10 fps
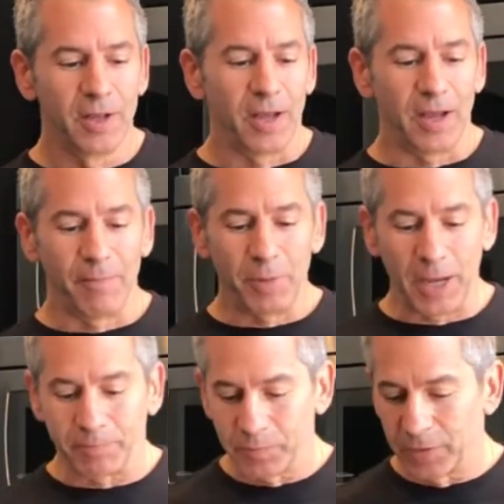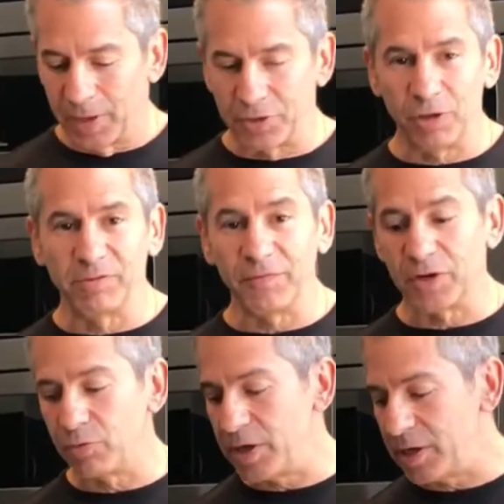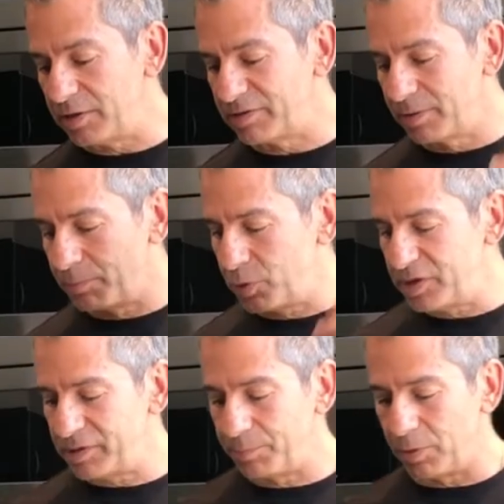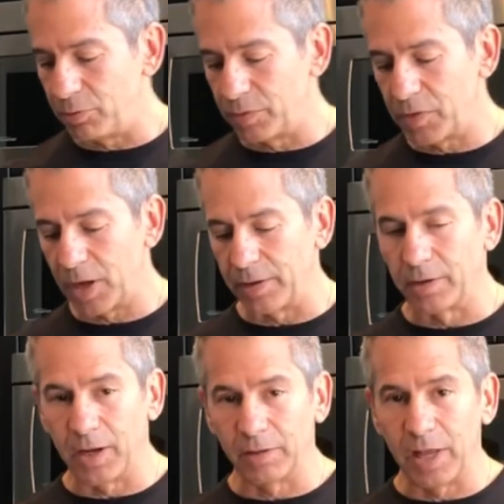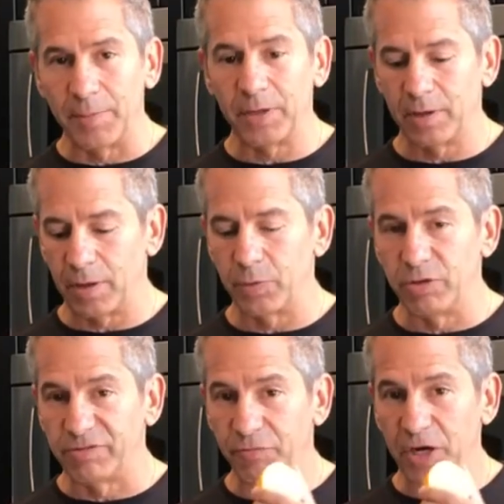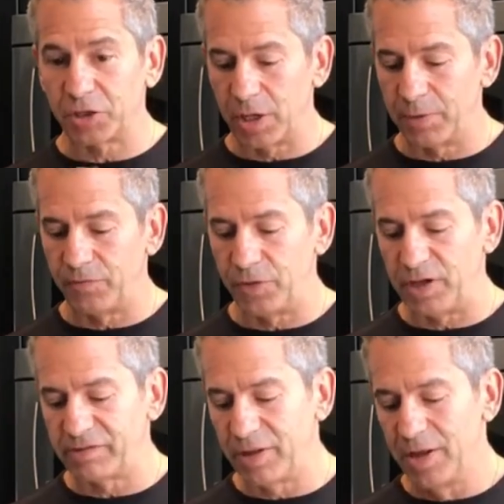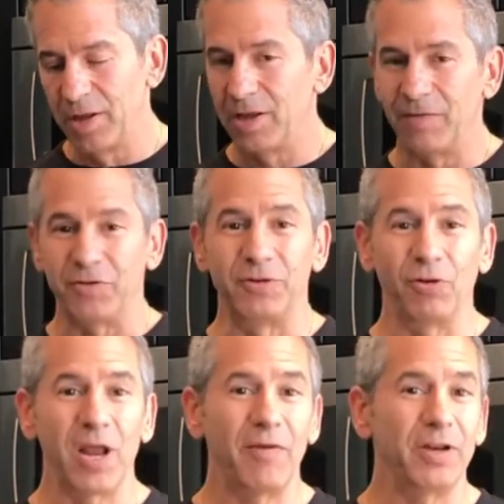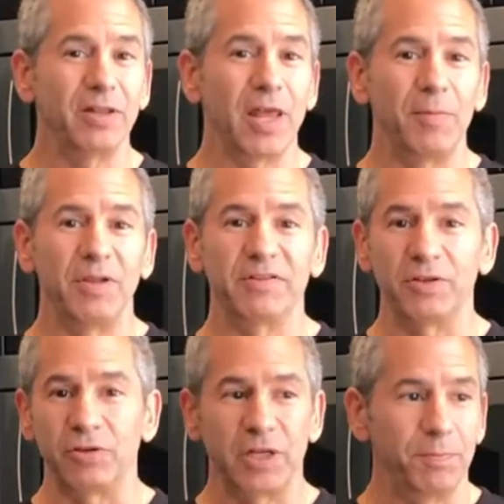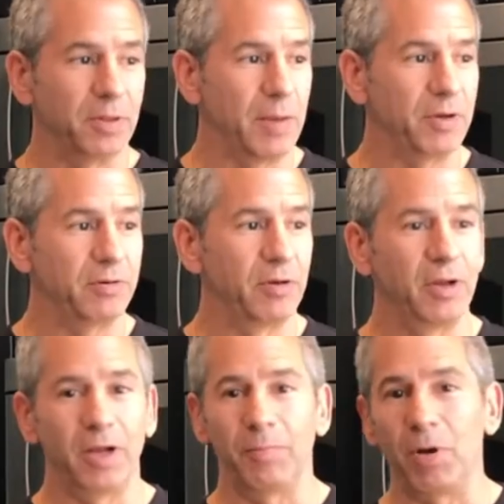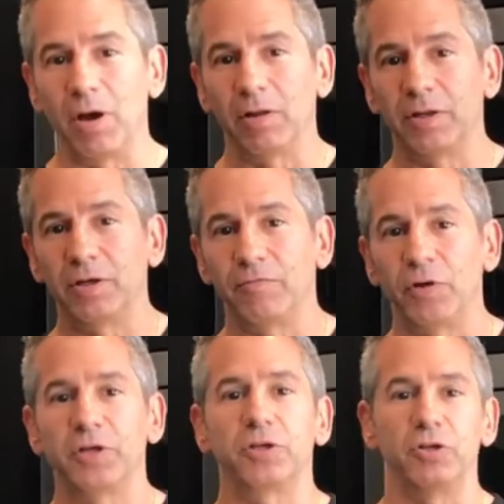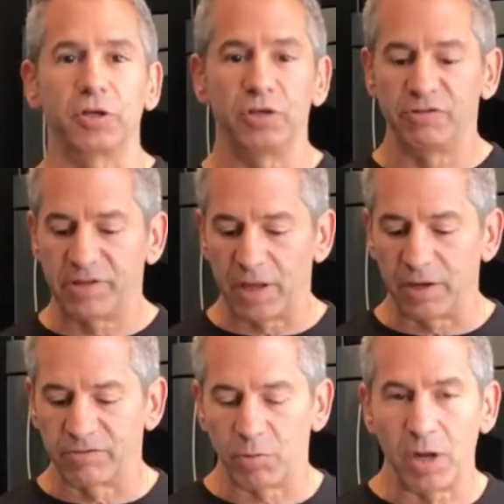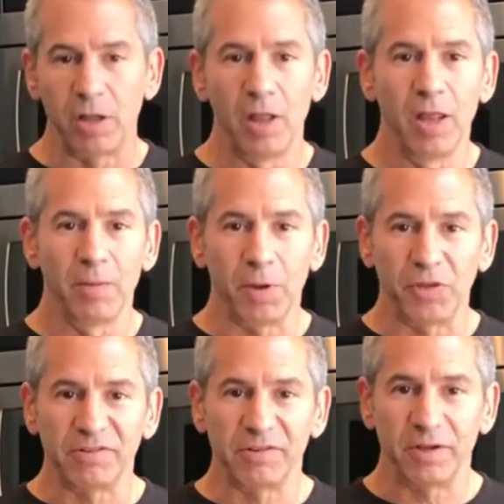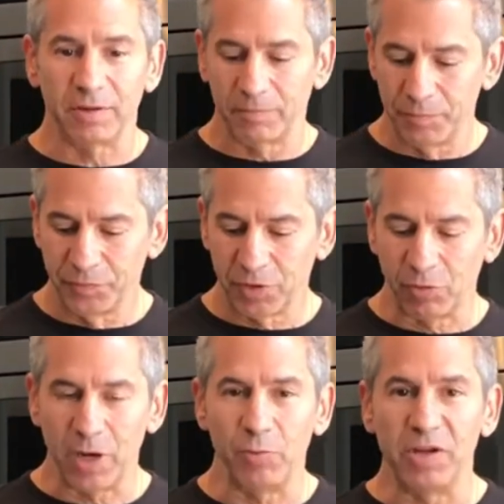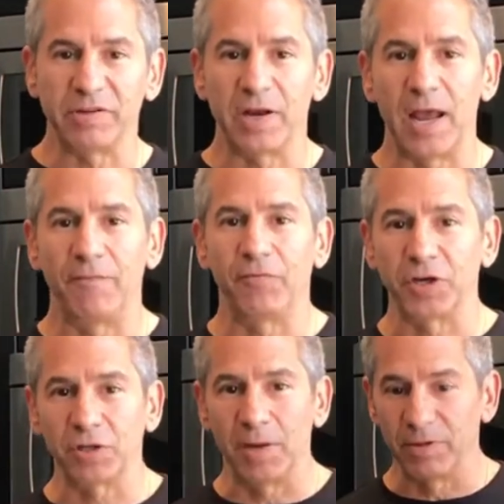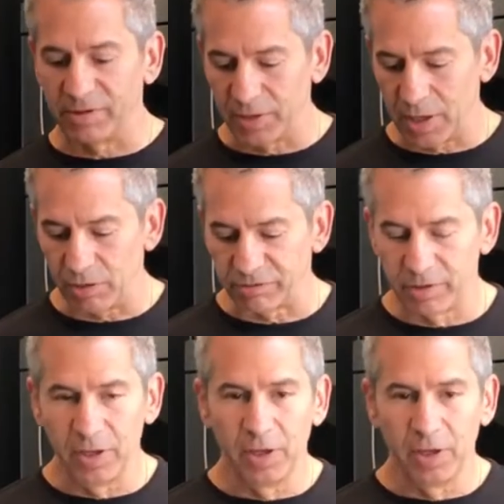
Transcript: But in terms of ingredients, pretty simple. We've got lemon, and we use fresh lemon for this. If you don't have any lemons and you keep a lemon bottle in your fridge, you can use that as well. But this is a great reason to have fresh lemons in the house.